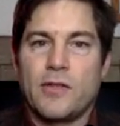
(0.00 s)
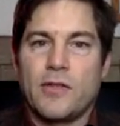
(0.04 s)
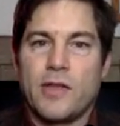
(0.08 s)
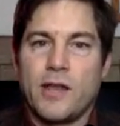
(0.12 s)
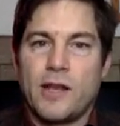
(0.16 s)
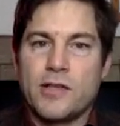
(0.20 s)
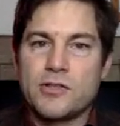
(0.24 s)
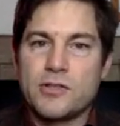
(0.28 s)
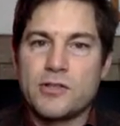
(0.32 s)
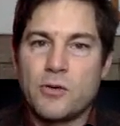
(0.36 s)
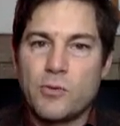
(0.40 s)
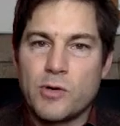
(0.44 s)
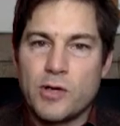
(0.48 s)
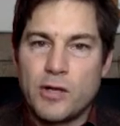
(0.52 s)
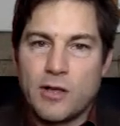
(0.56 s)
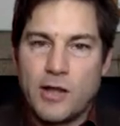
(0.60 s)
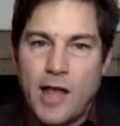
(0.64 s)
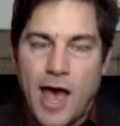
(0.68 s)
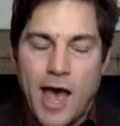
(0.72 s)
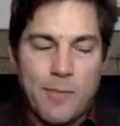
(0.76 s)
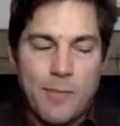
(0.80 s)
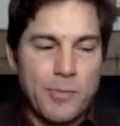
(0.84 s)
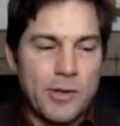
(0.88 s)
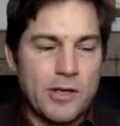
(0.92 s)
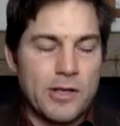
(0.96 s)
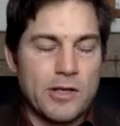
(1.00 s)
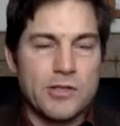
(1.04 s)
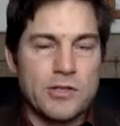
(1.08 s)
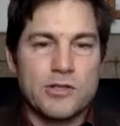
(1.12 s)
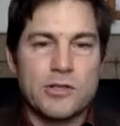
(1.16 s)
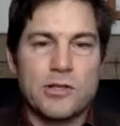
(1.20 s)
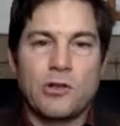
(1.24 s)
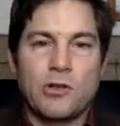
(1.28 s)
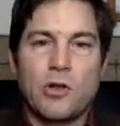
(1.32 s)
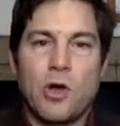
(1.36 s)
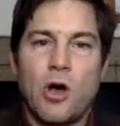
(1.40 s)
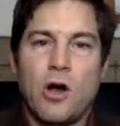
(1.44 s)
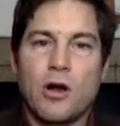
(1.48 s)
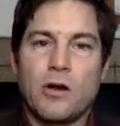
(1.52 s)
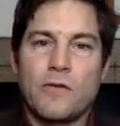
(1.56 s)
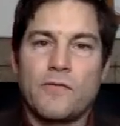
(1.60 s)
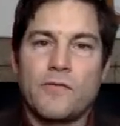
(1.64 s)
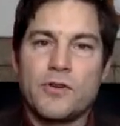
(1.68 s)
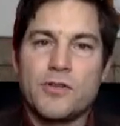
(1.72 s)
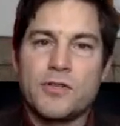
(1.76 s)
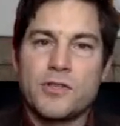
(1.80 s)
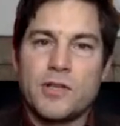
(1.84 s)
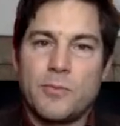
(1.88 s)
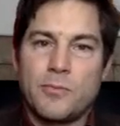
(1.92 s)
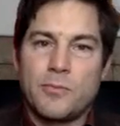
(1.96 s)
And that is a real happiness, to long
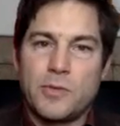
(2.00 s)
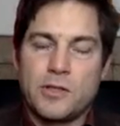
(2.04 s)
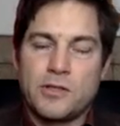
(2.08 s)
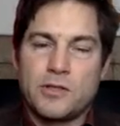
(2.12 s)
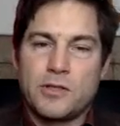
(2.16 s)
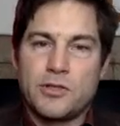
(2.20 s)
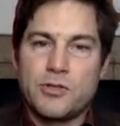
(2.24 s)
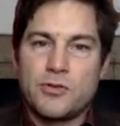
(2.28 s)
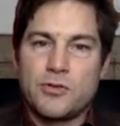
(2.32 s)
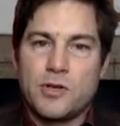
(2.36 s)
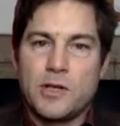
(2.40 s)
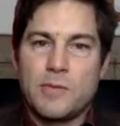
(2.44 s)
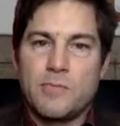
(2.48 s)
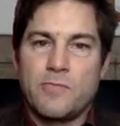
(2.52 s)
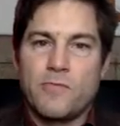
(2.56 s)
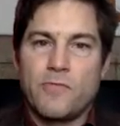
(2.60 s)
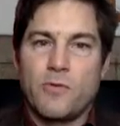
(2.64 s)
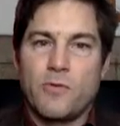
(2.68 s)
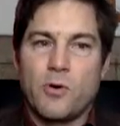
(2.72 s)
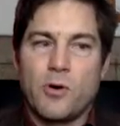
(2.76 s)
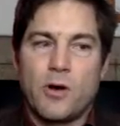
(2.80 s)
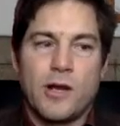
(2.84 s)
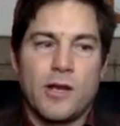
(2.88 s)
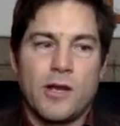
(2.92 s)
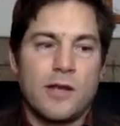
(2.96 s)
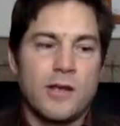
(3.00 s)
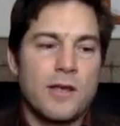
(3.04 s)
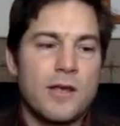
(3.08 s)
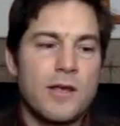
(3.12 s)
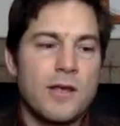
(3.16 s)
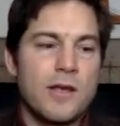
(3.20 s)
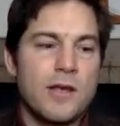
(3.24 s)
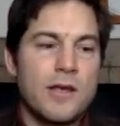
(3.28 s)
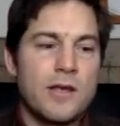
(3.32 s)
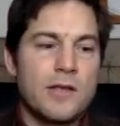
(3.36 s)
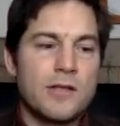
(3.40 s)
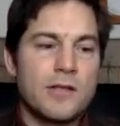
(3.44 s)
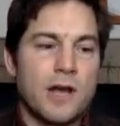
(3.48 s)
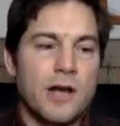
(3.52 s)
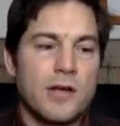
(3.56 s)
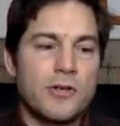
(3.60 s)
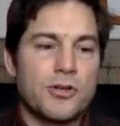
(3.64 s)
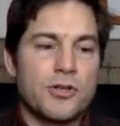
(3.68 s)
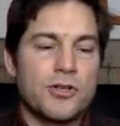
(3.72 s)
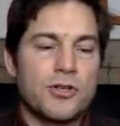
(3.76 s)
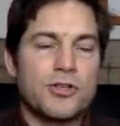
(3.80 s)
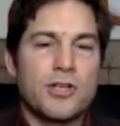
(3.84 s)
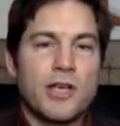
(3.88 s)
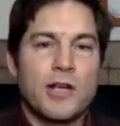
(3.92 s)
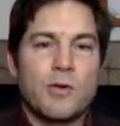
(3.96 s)
for something, to dream for it, to
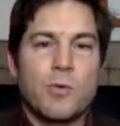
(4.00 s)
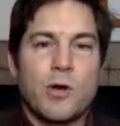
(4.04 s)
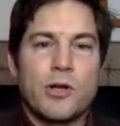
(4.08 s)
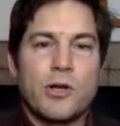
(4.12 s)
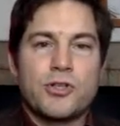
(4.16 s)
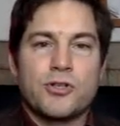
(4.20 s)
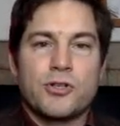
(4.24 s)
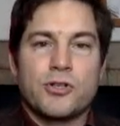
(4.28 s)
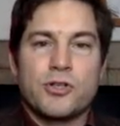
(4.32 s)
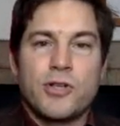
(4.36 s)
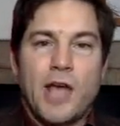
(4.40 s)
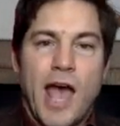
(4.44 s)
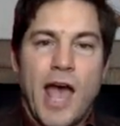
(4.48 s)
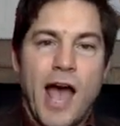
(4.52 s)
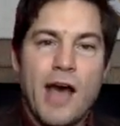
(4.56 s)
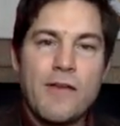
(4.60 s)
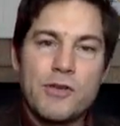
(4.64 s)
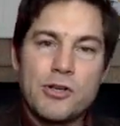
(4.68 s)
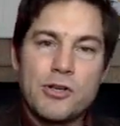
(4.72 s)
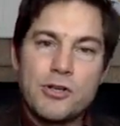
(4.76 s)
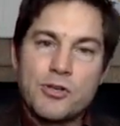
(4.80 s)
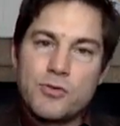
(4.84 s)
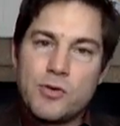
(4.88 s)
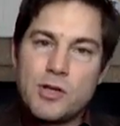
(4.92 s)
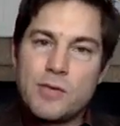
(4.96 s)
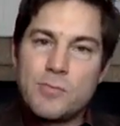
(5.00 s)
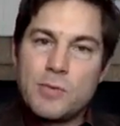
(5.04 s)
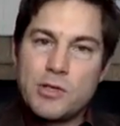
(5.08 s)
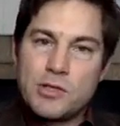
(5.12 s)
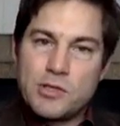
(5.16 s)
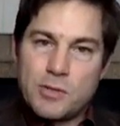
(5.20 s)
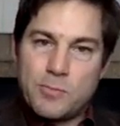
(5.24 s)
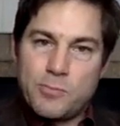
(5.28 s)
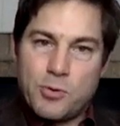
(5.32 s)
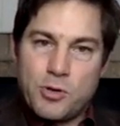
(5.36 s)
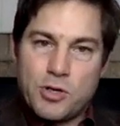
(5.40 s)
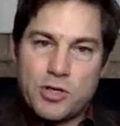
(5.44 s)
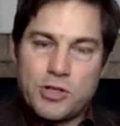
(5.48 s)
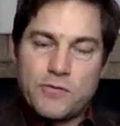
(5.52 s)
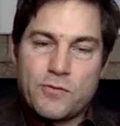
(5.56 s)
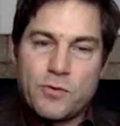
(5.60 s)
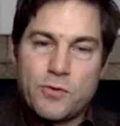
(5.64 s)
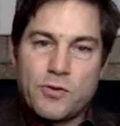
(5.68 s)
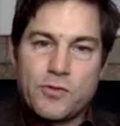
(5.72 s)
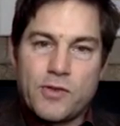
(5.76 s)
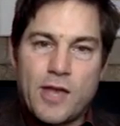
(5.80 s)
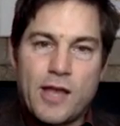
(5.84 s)
understand to have a dream and to push for it.